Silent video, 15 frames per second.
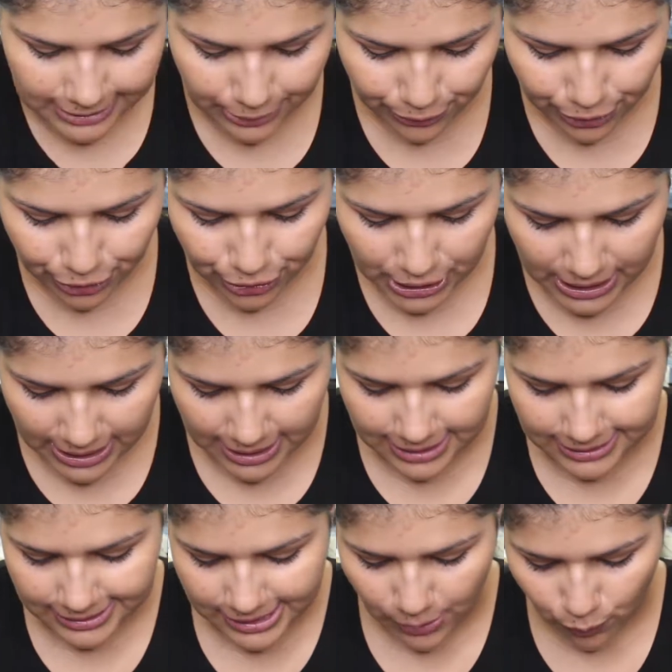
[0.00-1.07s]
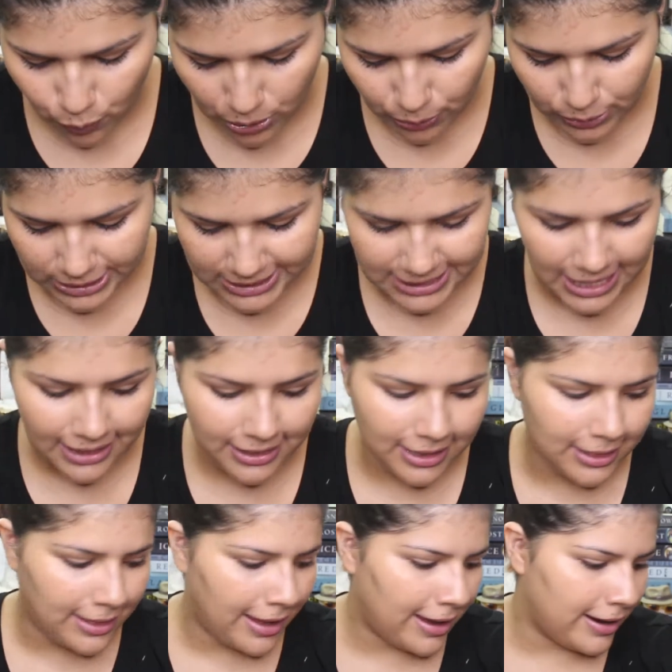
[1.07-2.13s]
So the thing is, we were
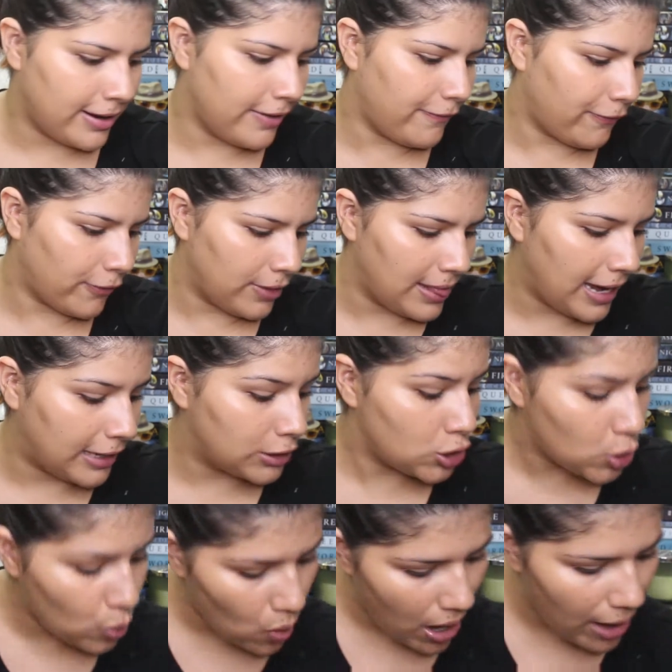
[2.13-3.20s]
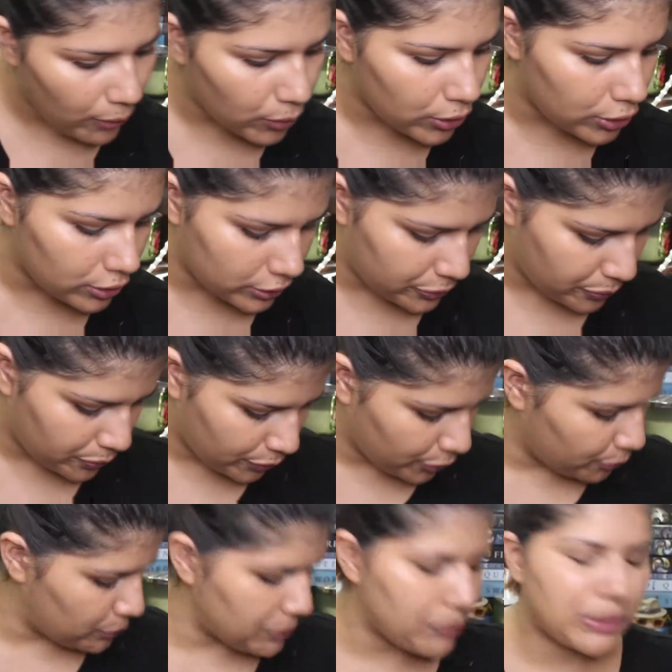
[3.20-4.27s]
standing there for like 2 hours.
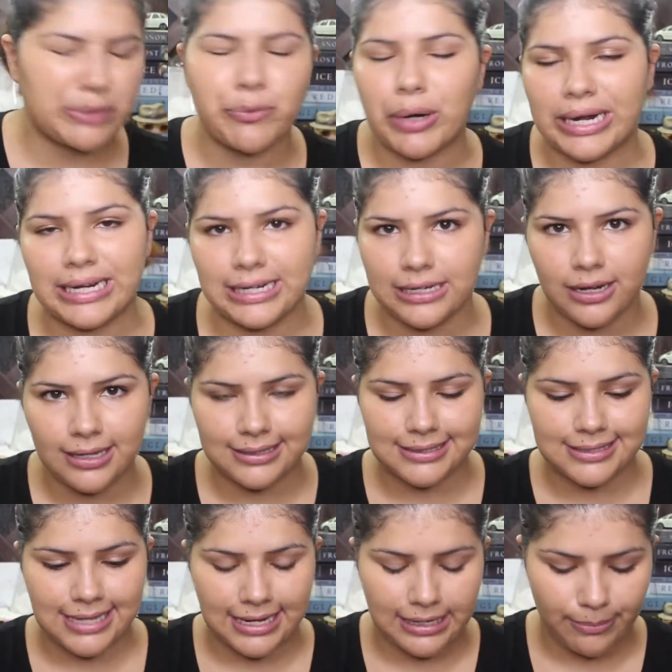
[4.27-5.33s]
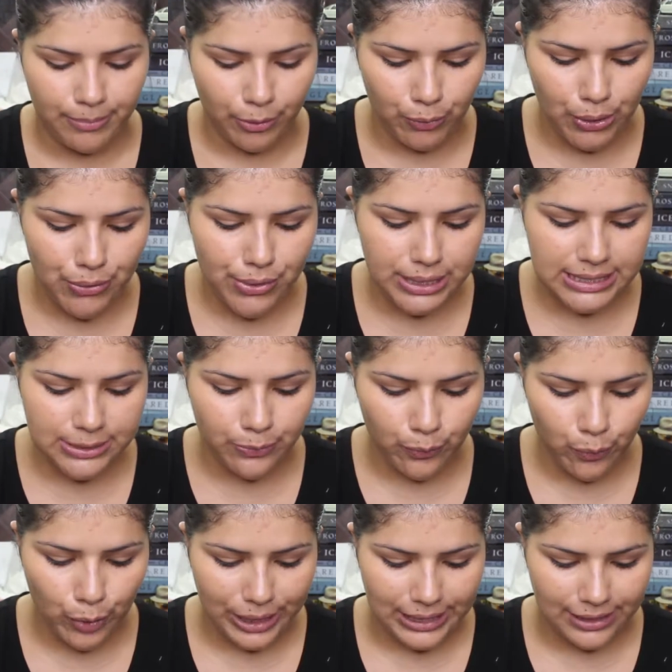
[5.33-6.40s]
Well, we were waiting, not standing, but we were
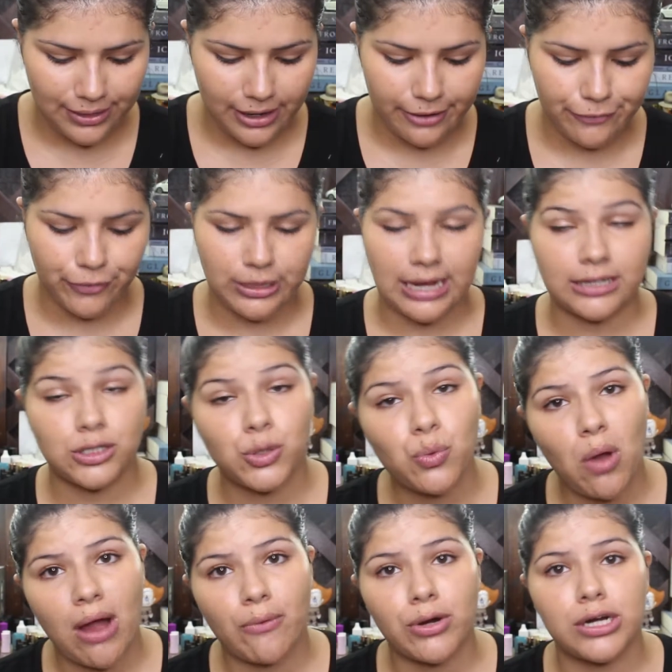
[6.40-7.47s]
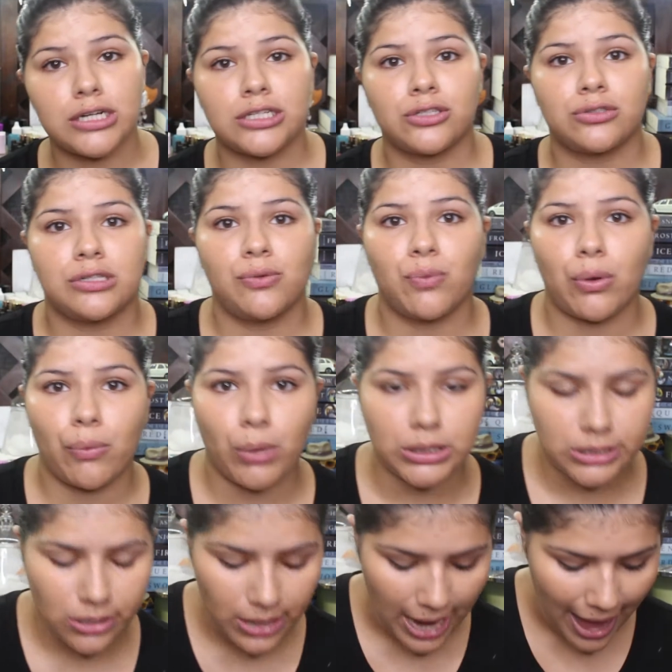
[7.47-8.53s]
waiting there for like 2 hours to see what was
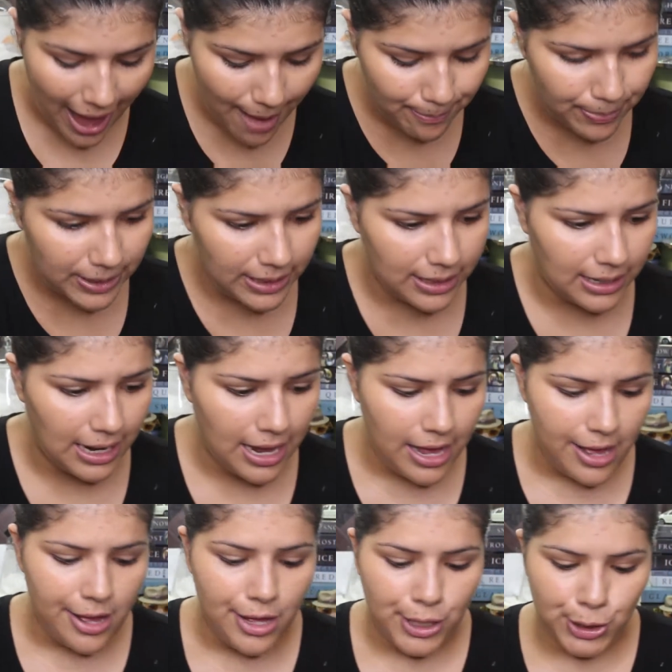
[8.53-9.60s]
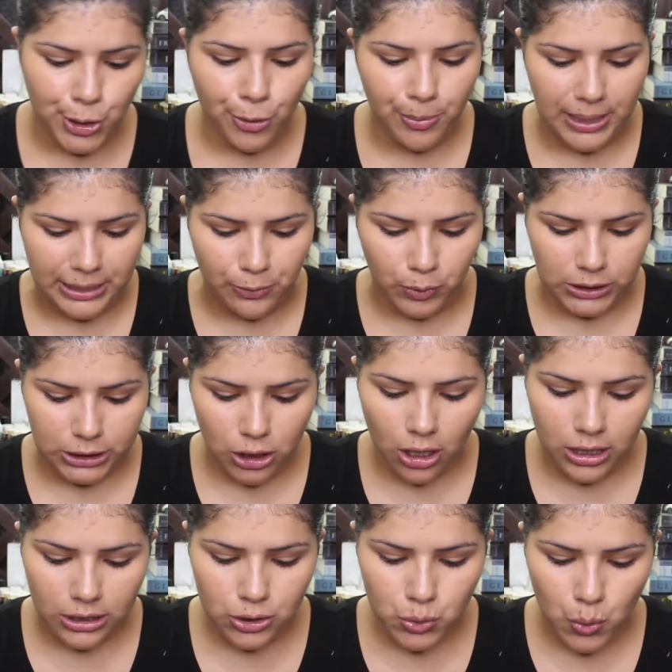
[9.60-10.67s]
gonna happen. Nobody was
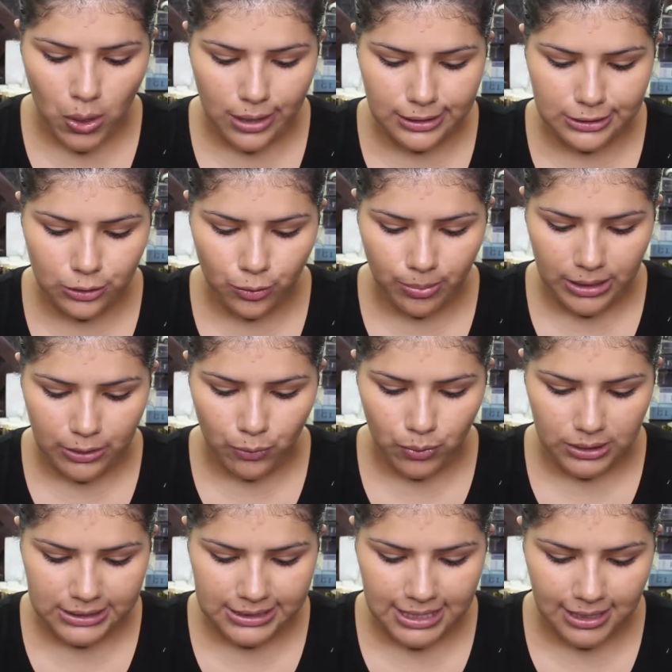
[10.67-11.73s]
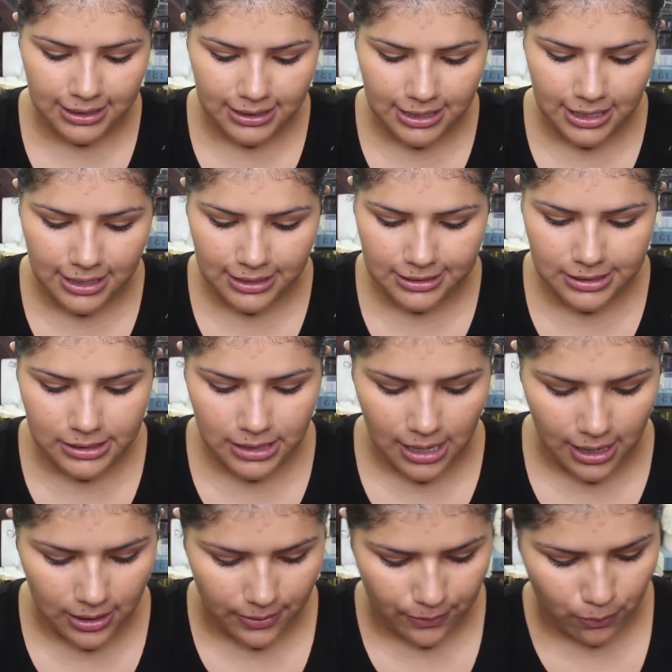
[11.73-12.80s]
talking to us. Nobody was telling us
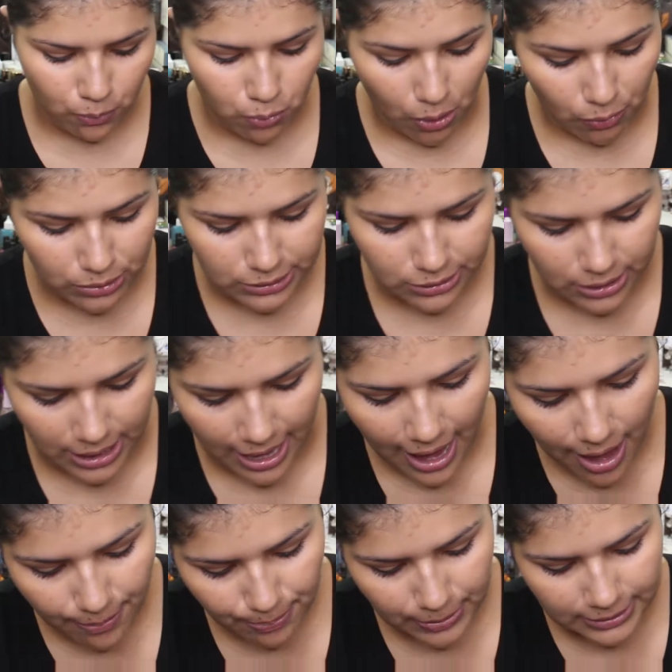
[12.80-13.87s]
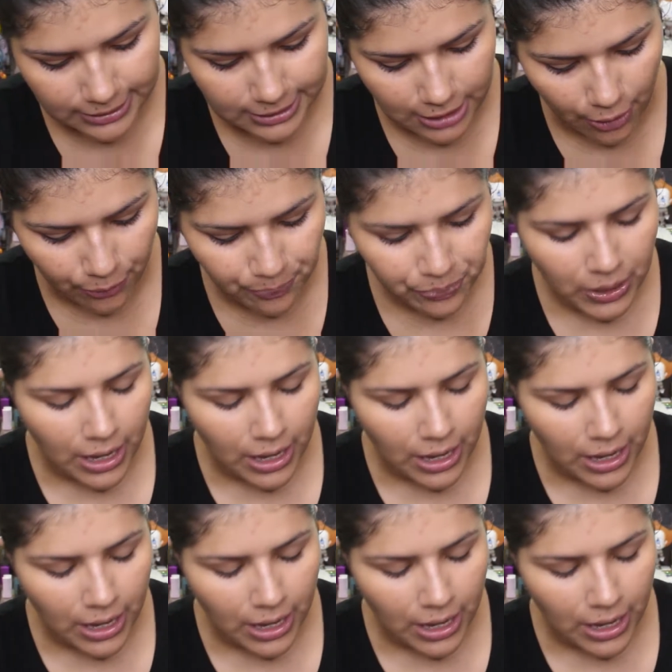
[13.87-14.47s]
what was gonna happen. So